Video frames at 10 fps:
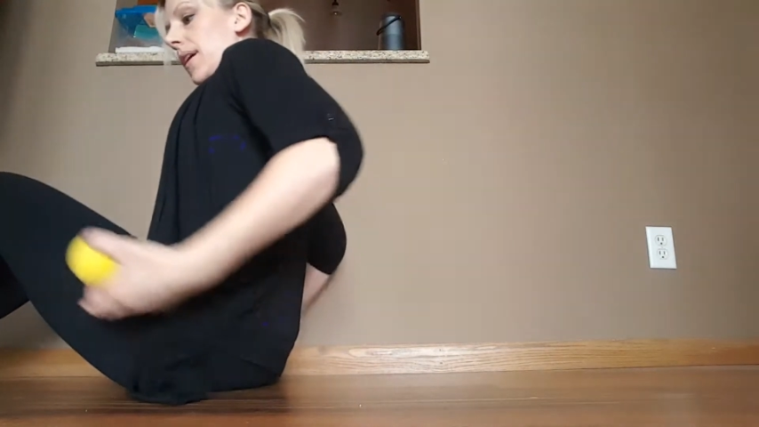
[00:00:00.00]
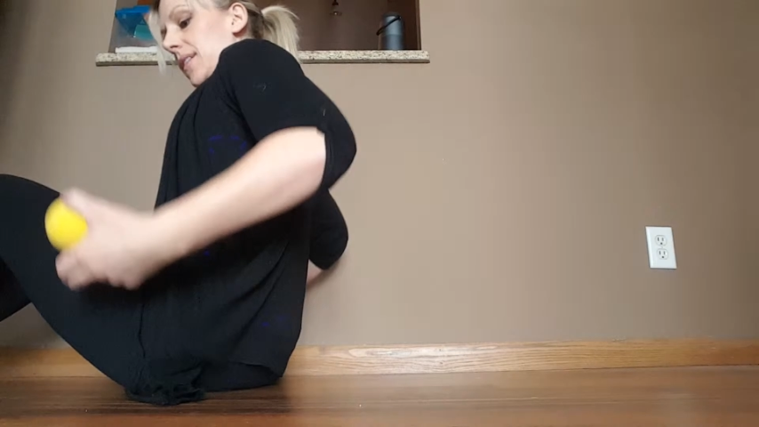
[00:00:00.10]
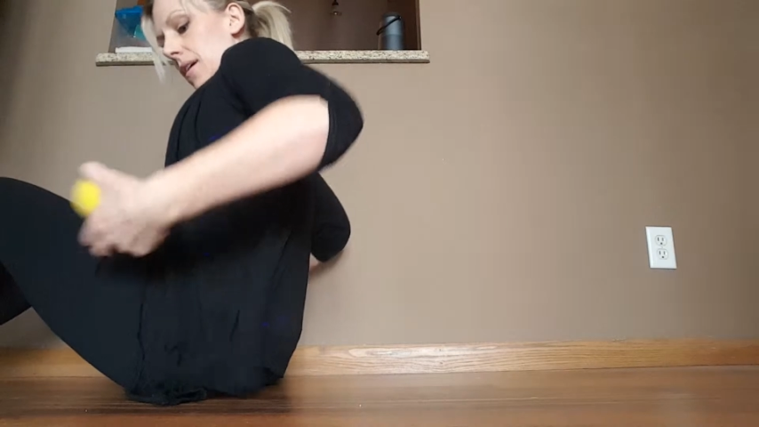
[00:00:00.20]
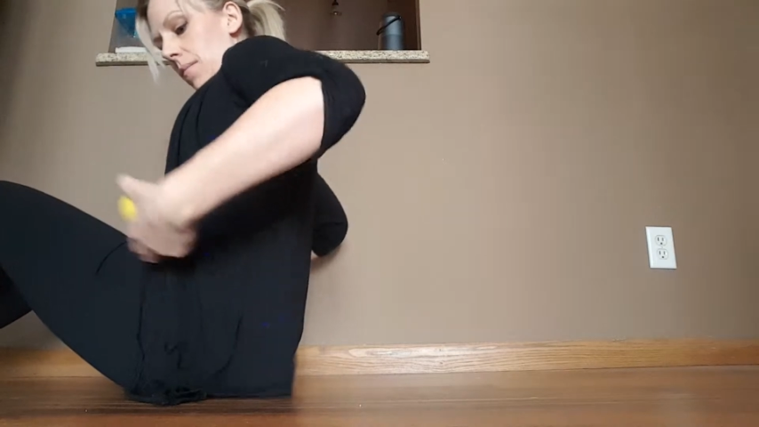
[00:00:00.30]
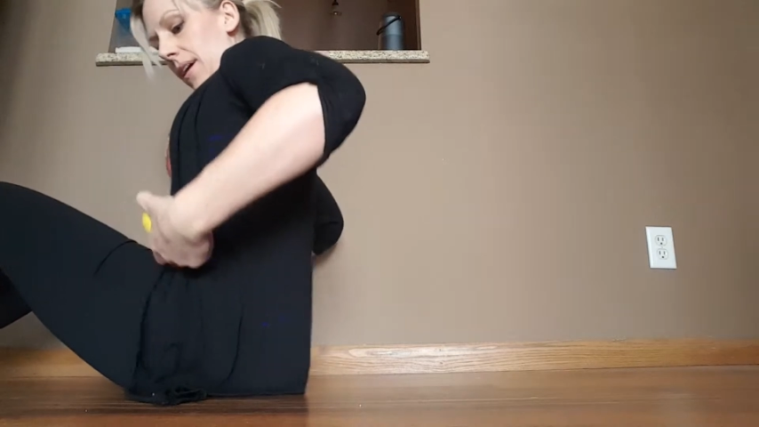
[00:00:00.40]
I
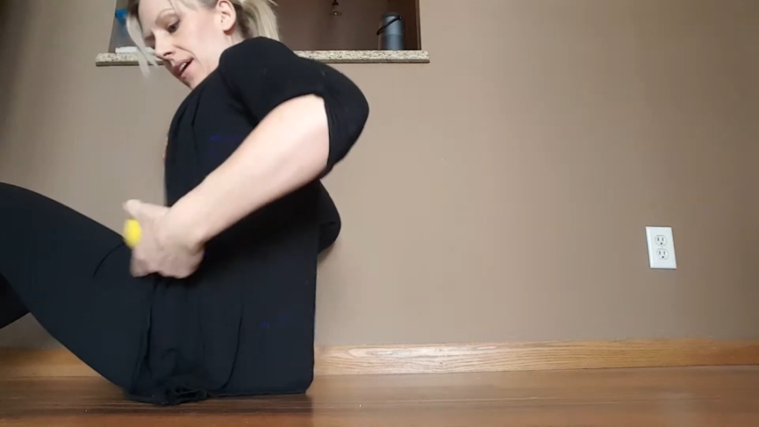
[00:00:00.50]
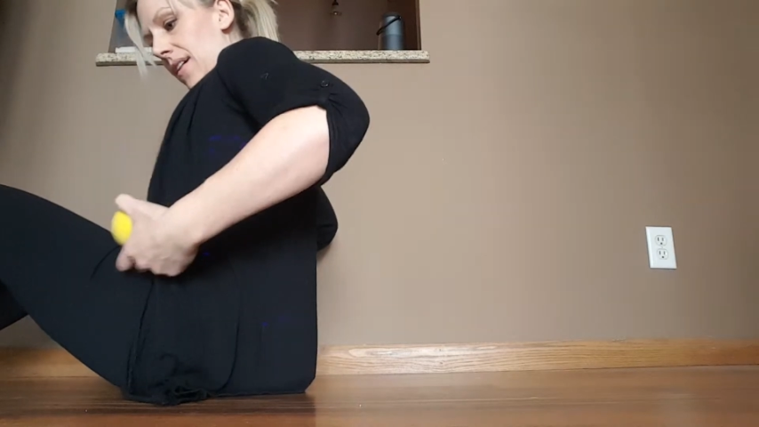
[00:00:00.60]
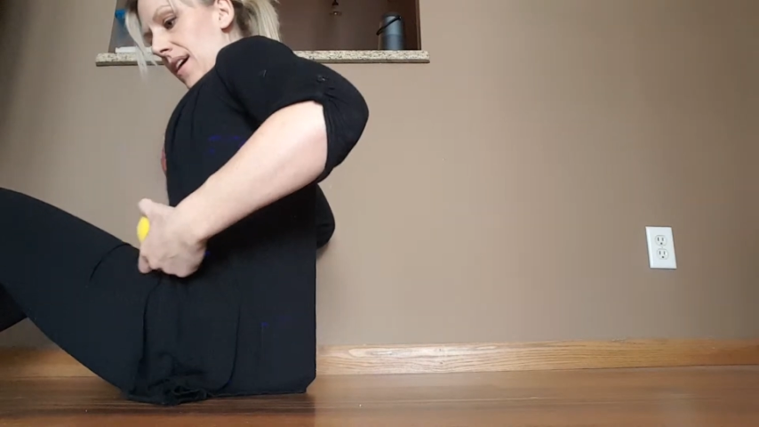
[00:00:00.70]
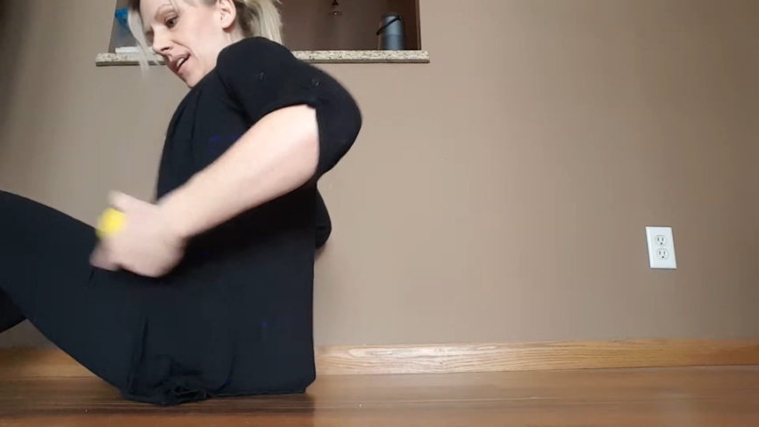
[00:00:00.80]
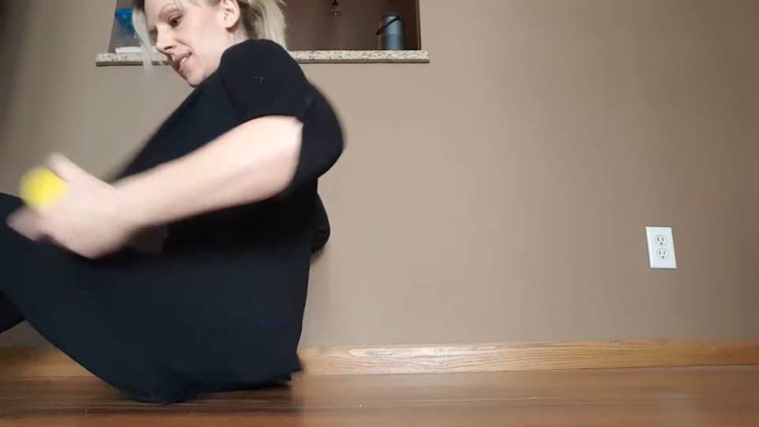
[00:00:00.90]
tell my
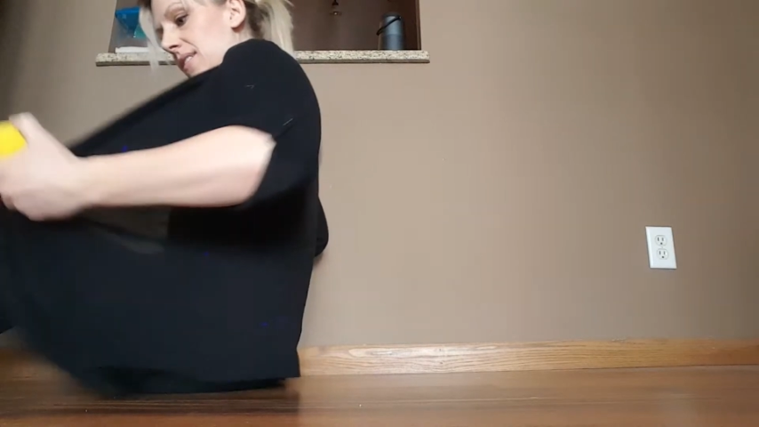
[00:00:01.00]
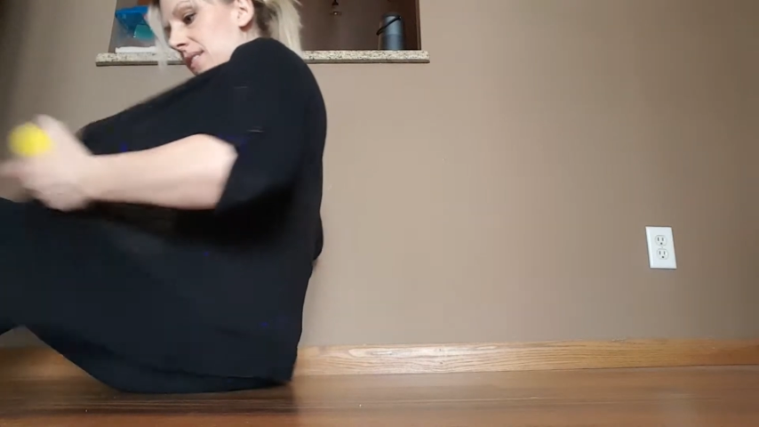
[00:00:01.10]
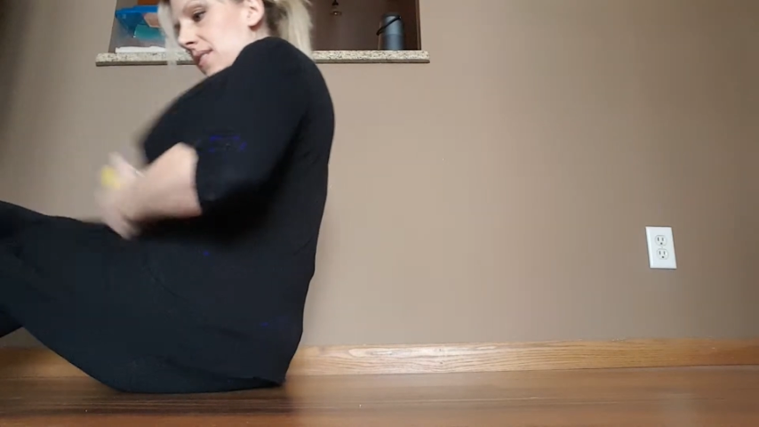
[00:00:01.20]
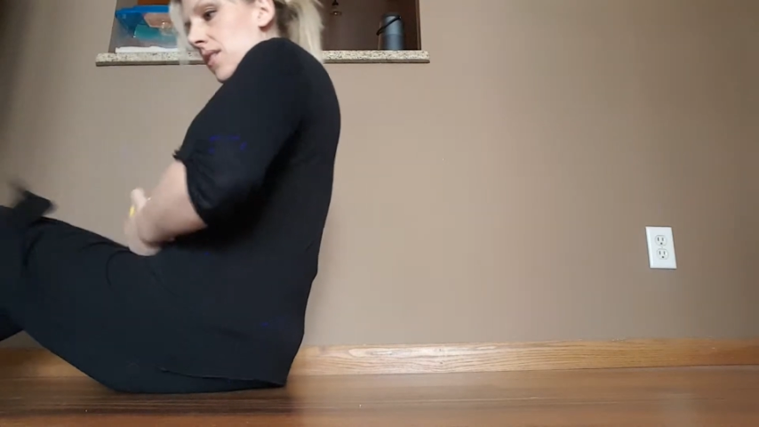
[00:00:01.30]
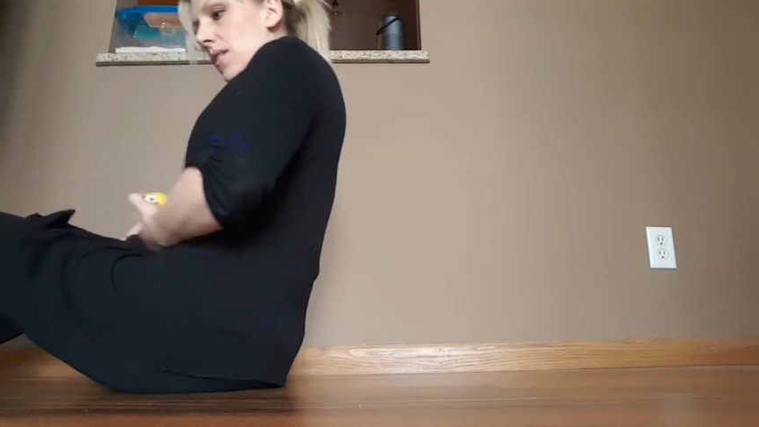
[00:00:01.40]
clients
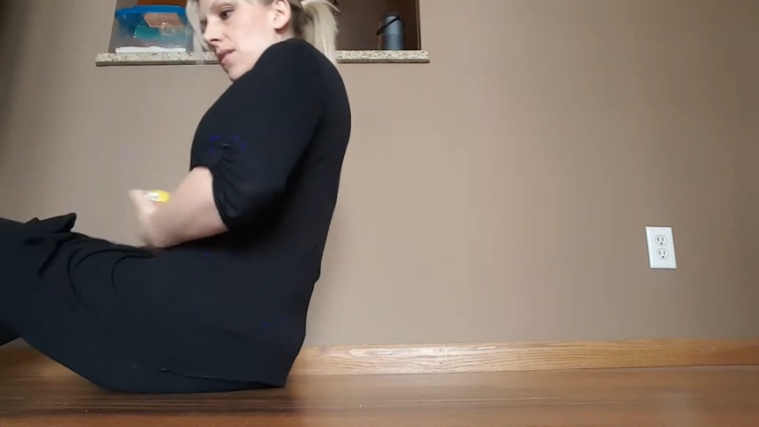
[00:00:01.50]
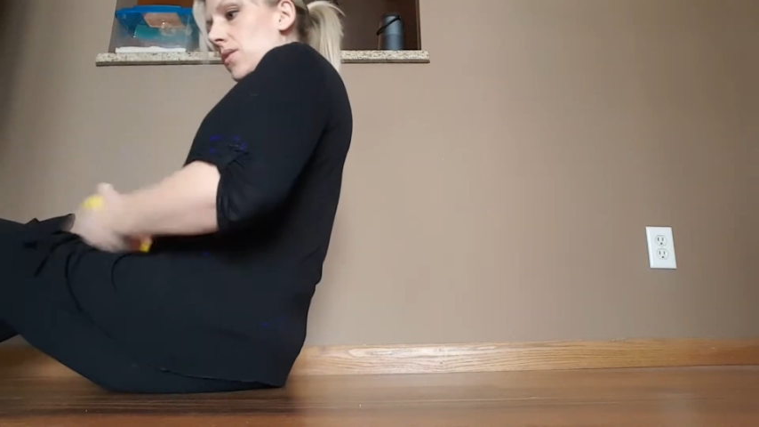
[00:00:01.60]
is